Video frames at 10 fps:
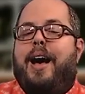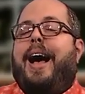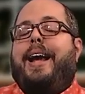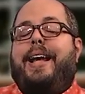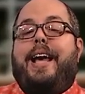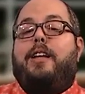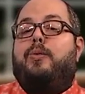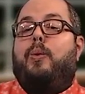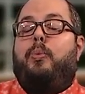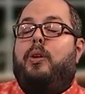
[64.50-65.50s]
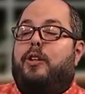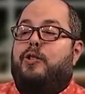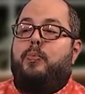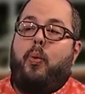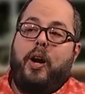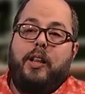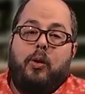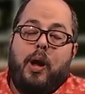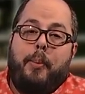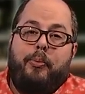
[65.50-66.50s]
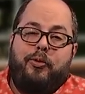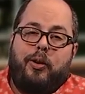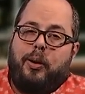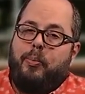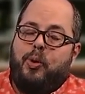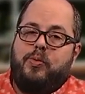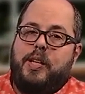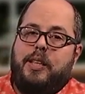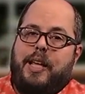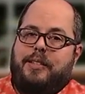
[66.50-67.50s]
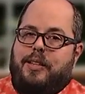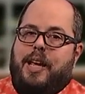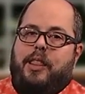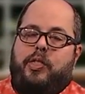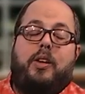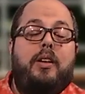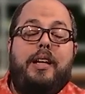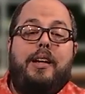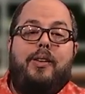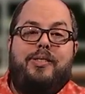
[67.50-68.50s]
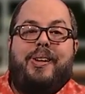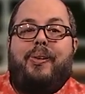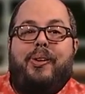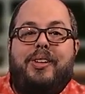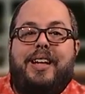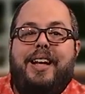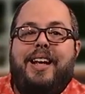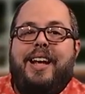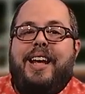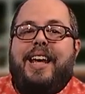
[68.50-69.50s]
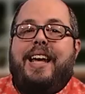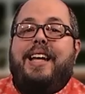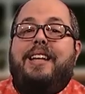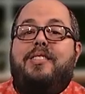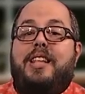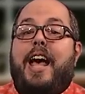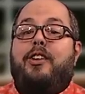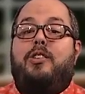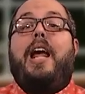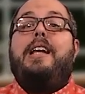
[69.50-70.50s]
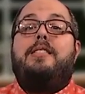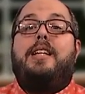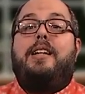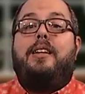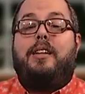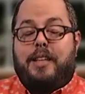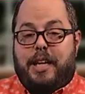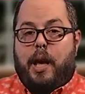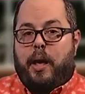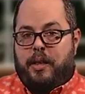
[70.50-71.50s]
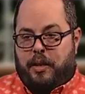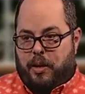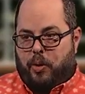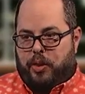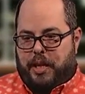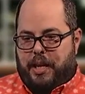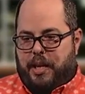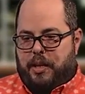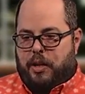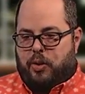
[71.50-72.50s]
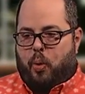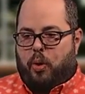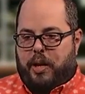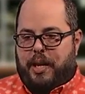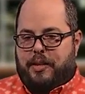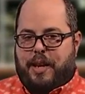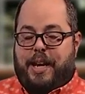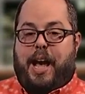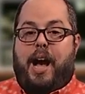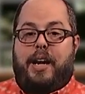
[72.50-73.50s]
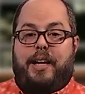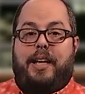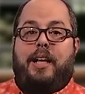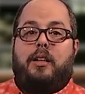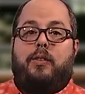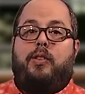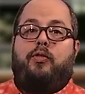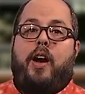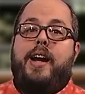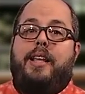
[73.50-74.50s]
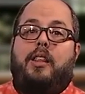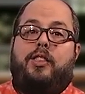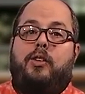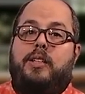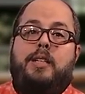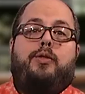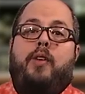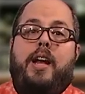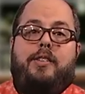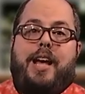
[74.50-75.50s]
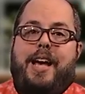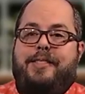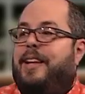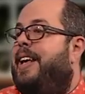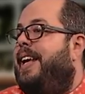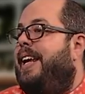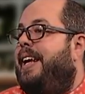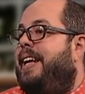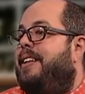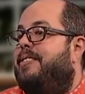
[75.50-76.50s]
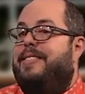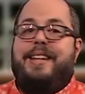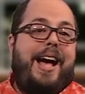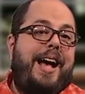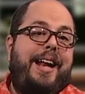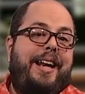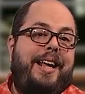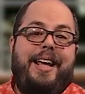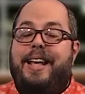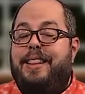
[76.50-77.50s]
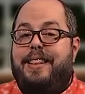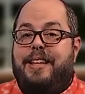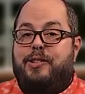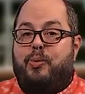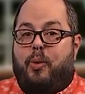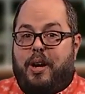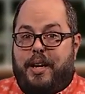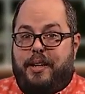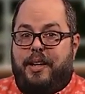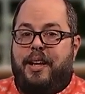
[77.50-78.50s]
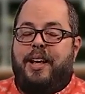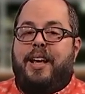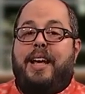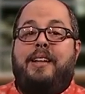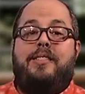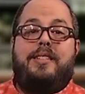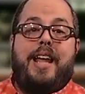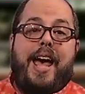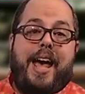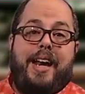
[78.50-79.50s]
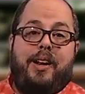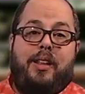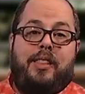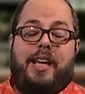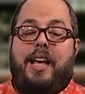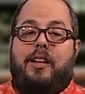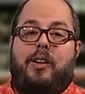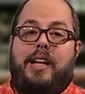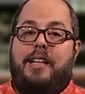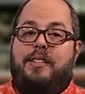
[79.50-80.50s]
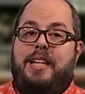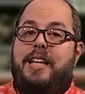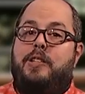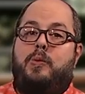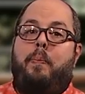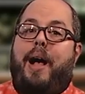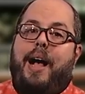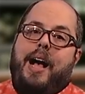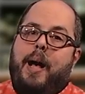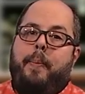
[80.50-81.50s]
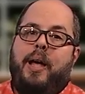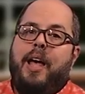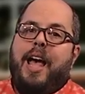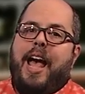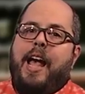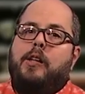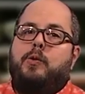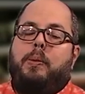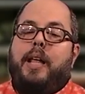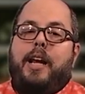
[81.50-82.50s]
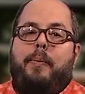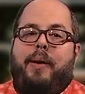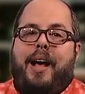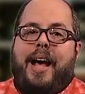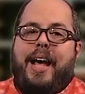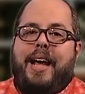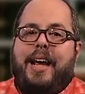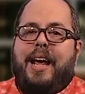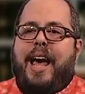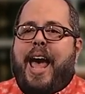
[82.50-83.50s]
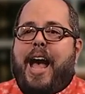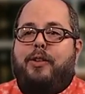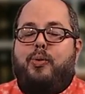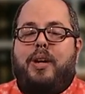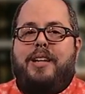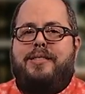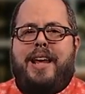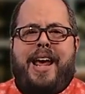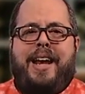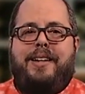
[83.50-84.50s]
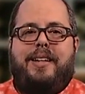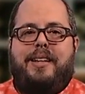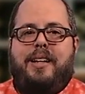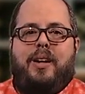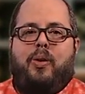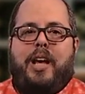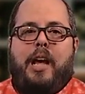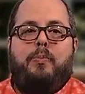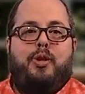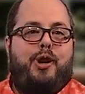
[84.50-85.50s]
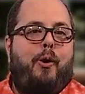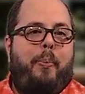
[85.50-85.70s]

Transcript: I guess we'll put a spoiler up for a movie that's like 30 years old, is that Jason, the uh, you know the notorious, iconic killer of the Friday the 13th franchise, is not in this one. Instead, the killer is his mom, as played by actress and you know game show